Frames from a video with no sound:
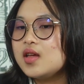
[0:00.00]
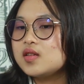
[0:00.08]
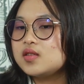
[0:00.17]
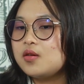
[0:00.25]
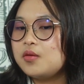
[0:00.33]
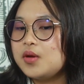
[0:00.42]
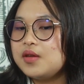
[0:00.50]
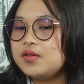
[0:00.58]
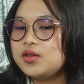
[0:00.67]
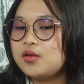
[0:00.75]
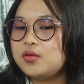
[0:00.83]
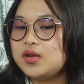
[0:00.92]
So
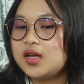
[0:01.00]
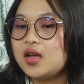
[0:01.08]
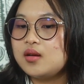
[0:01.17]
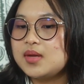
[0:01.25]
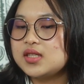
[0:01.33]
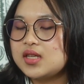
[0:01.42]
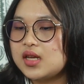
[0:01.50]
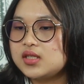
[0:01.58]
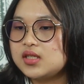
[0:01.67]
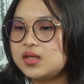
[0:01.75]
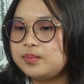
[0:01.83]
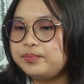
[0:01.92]
even though economic
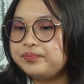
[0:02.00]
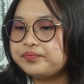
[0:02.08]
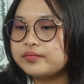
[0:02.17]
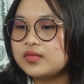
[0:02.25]
sanction,